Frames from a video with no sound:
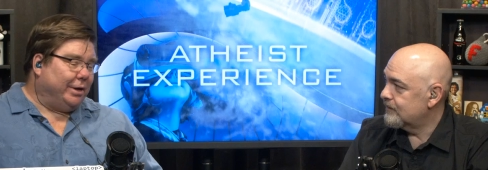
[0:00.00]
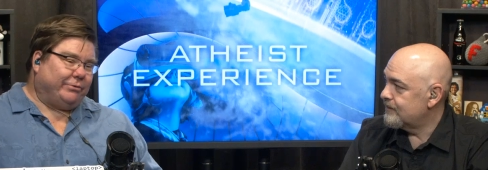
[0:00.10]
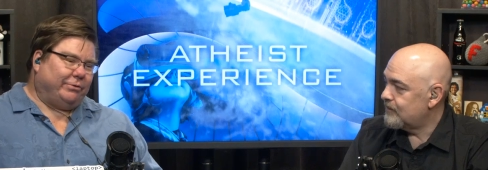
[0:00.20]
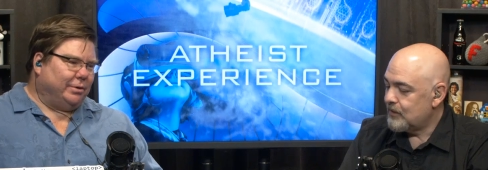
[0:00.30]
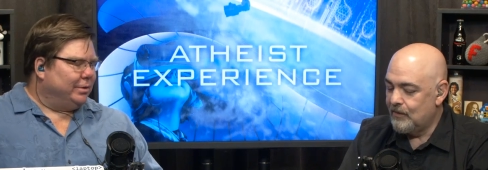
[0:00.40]

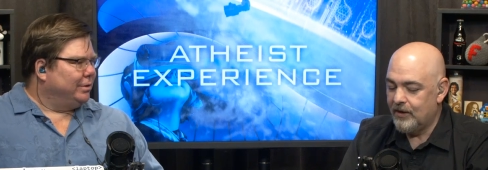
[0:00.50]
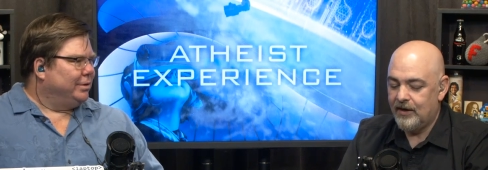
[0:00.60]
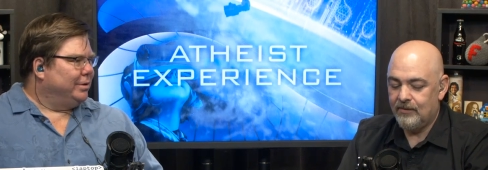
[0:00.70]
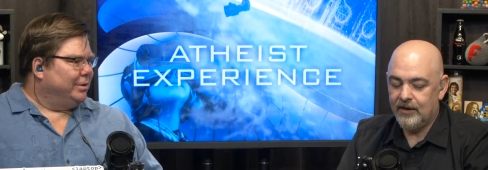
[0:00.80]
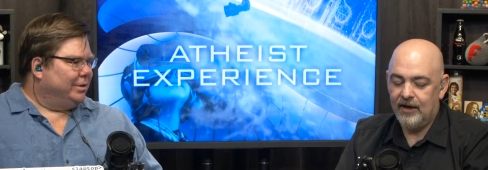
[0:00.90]
Speaker 1: Thanks. We're
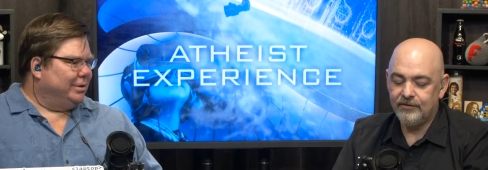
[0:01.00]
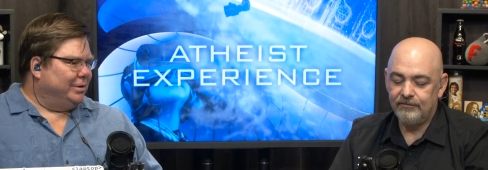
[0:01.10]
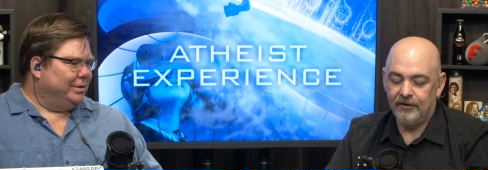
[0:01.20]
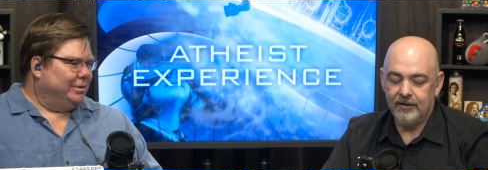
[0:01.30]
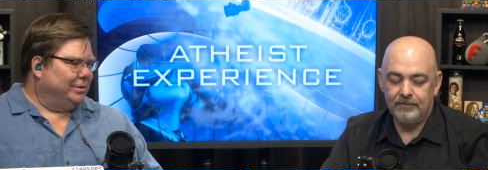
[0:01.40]
gonna we're gonna have some
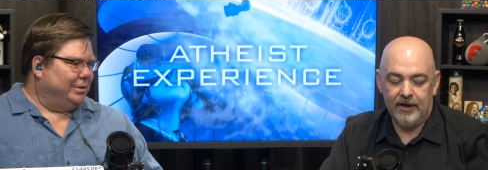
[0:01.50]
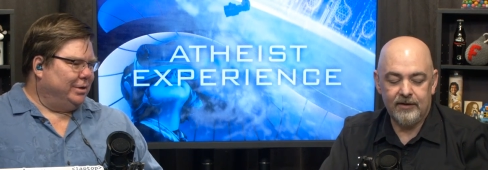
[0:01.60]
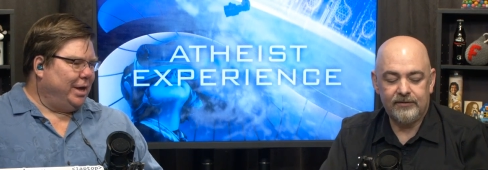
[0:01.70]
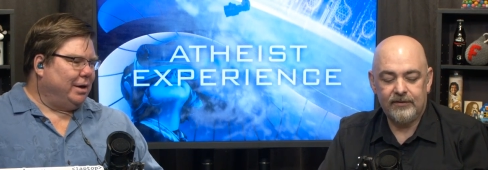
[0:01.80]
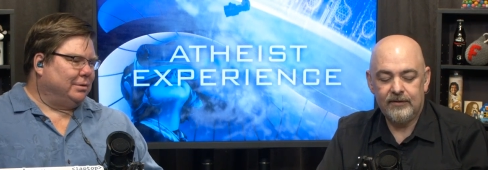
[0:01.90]
fun,
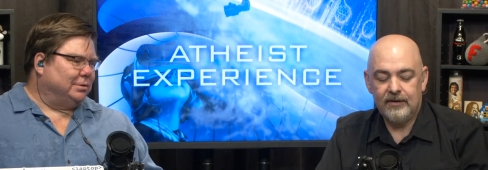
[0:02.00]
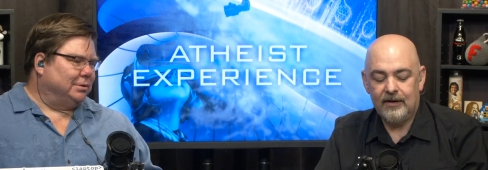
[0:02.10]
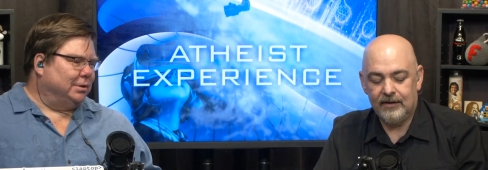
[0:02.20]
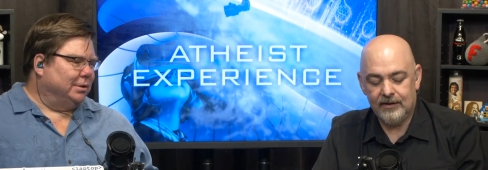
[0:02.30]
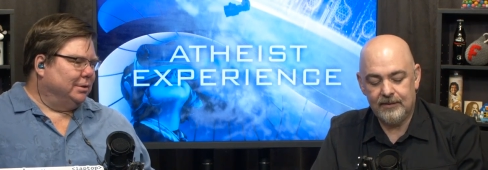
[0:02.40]
but yeah,
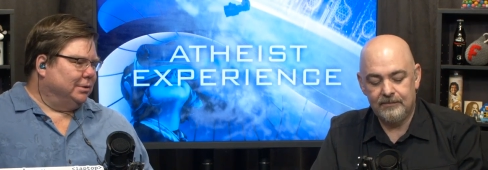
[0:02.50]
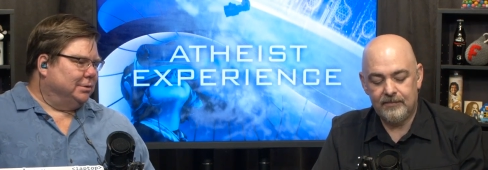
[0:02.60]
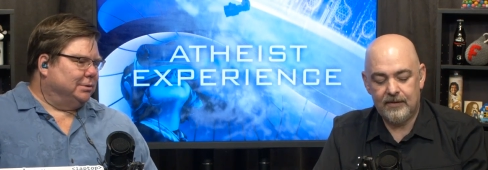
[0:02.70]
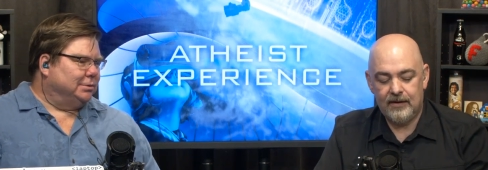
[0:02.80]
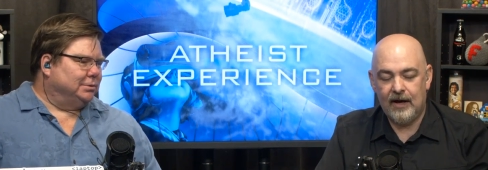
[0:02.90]

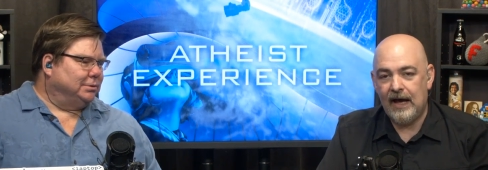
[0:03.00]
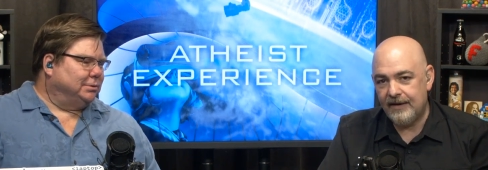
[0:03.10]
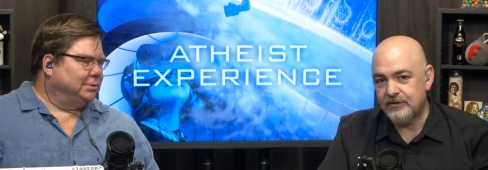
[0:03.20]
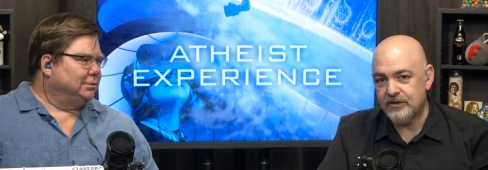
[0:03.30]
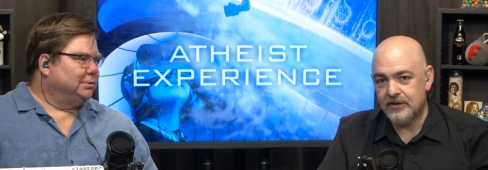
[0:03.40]
um, I
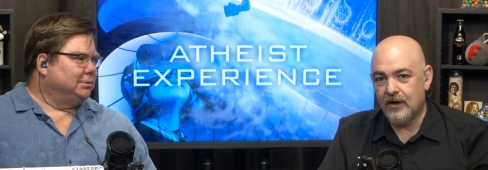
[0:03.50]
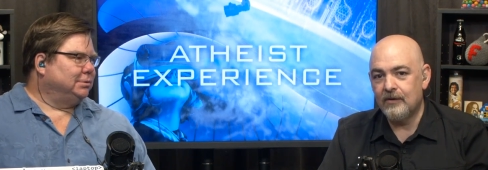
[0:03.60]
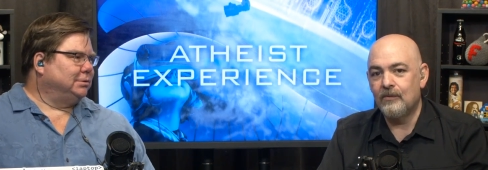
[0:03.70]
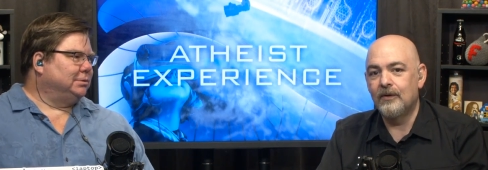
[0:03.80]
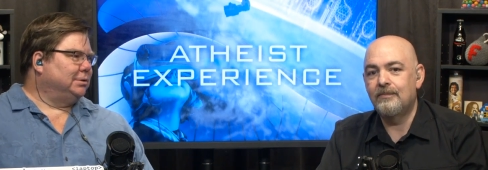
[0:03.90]
have to
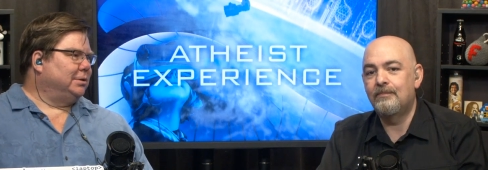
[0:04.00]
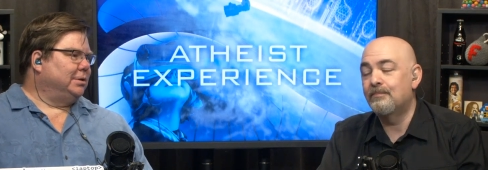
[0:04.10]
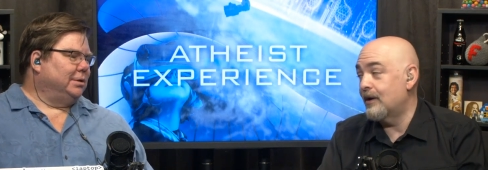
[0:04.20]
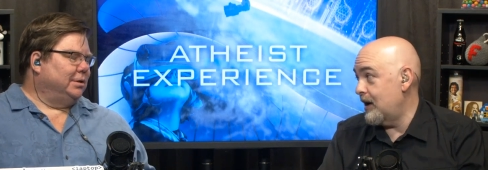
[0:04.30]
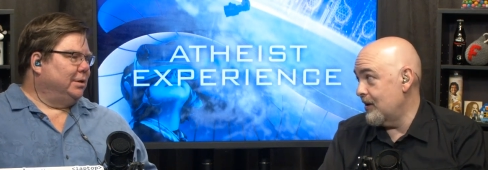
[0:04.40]
start with
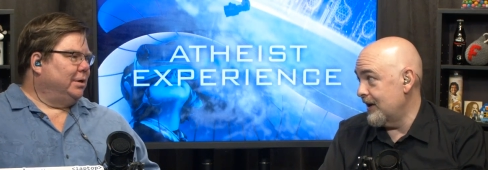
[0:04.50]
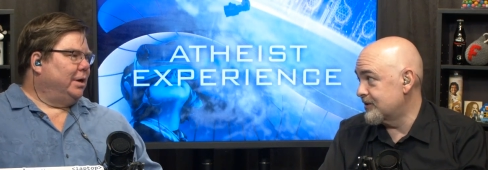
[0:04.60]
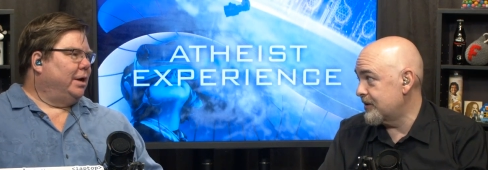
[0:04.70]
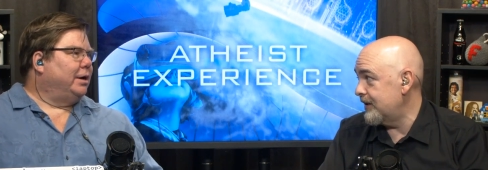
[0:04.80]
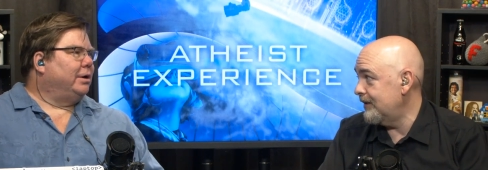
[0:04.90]
prayer
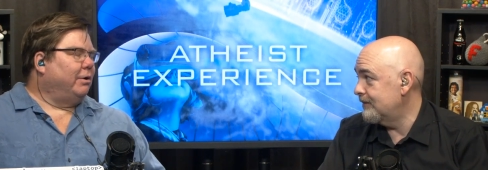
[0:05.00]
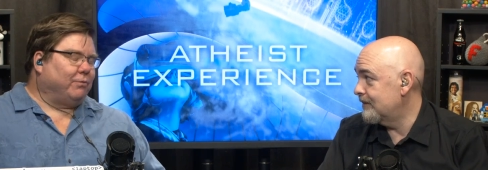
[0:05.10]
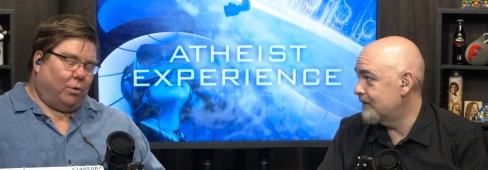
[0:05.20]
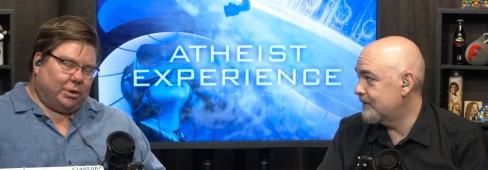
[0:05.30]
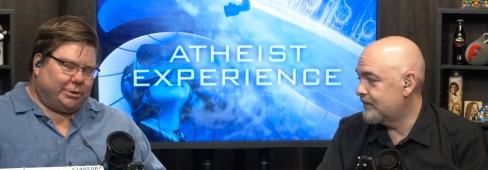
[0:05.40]
answering.
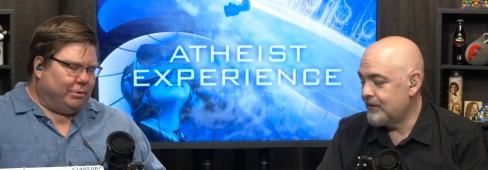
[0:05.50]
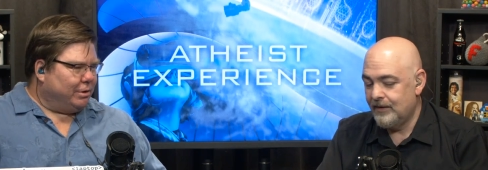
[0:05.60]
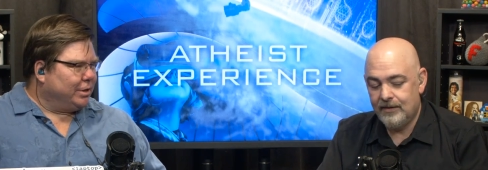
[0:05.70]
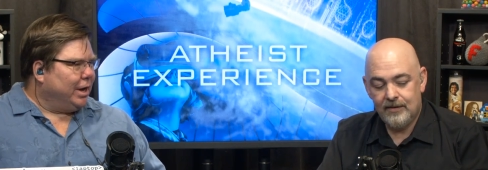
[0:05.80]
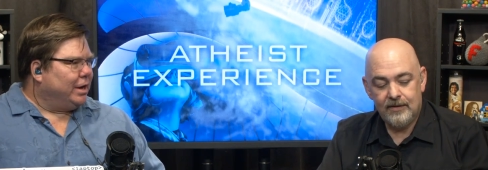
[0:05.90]
Of course, you
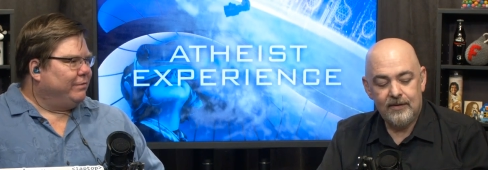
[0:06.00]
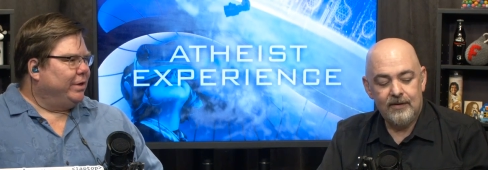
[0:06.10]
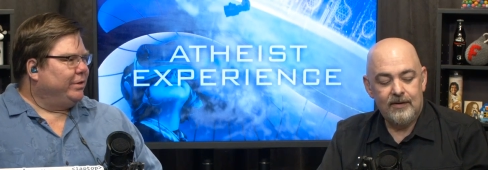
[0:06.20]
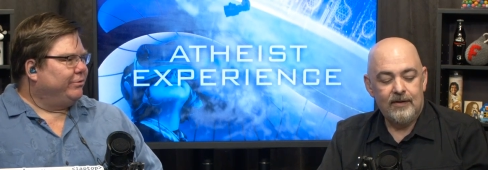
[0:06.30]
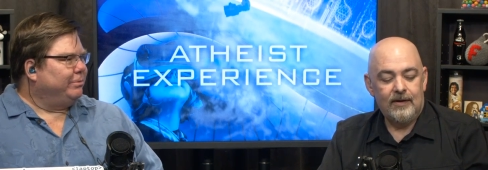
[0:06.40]
are the god of
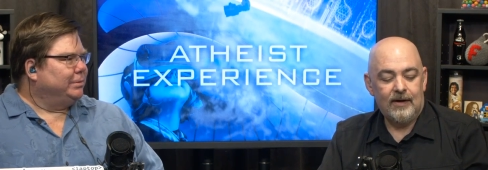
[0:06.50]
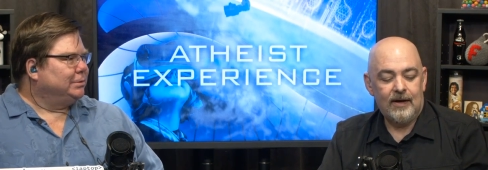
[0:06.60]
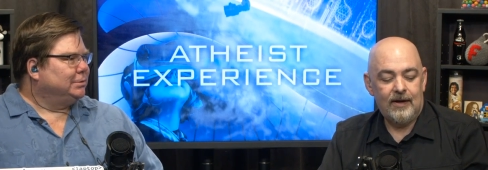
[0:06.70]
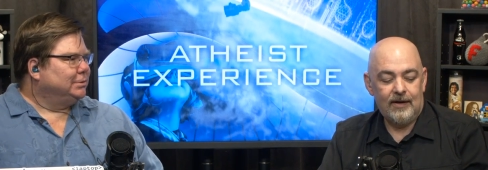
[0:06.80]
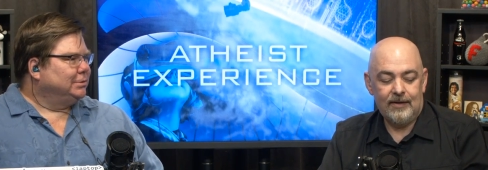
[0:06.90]
atheism.
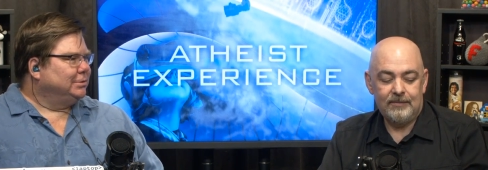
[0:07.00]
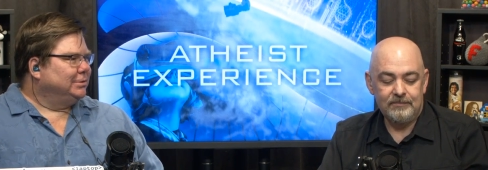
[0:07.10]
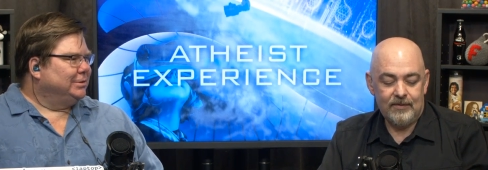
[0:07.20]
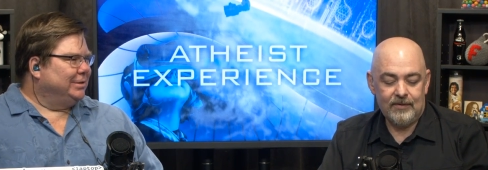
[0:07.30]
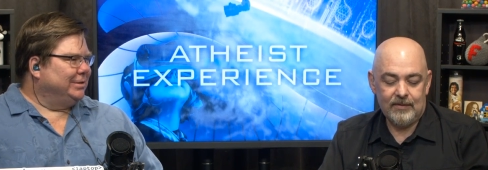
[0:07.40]
I
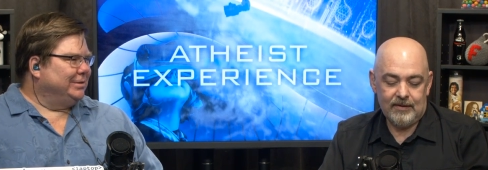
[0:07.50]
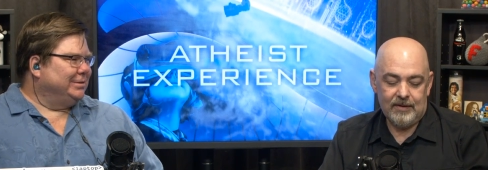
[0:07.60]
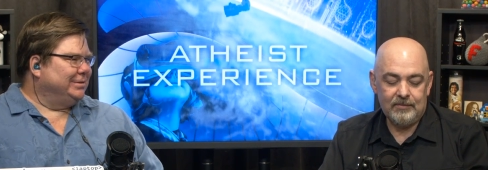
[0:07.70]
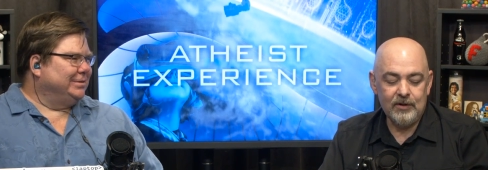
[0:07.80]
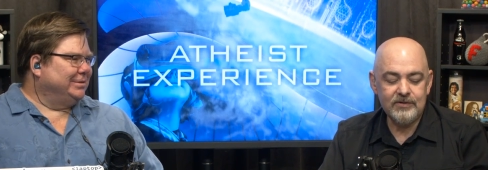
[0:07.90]
I'm
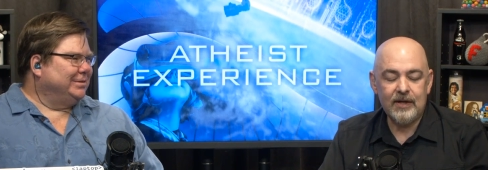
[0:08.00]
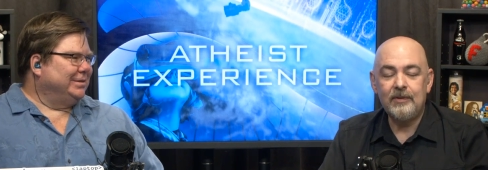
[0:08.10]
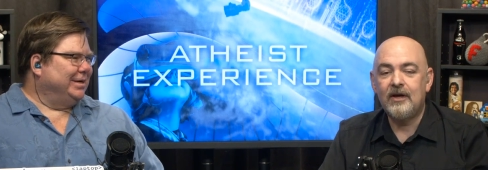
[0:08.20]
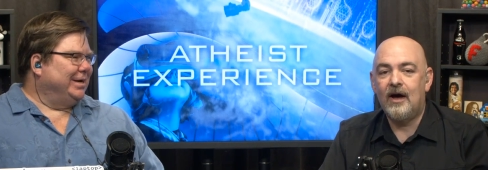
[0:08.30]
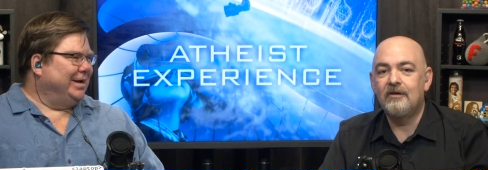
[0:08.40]
I won't say I'm
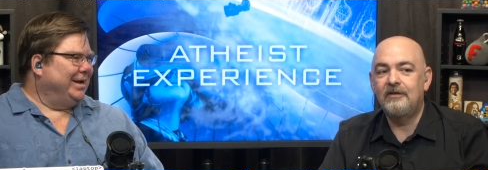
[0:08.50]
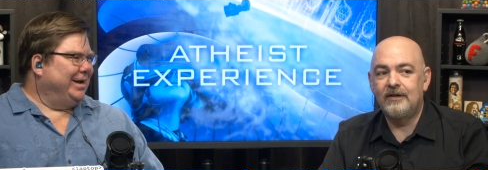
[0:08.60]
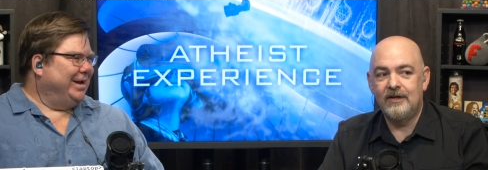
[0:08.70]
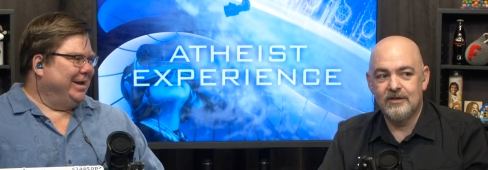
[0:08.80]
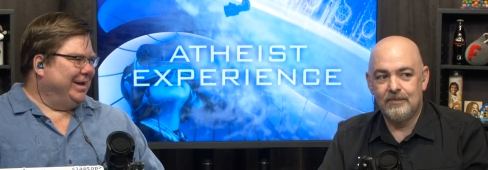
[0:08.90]
the god of
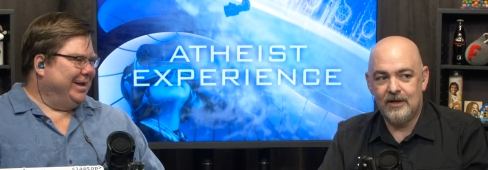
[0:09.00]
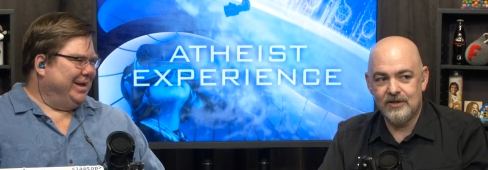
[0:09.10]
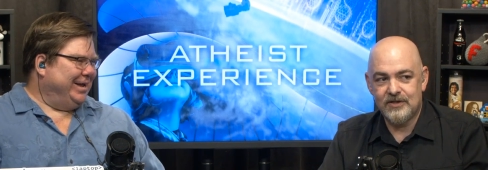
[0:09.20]
atheism. I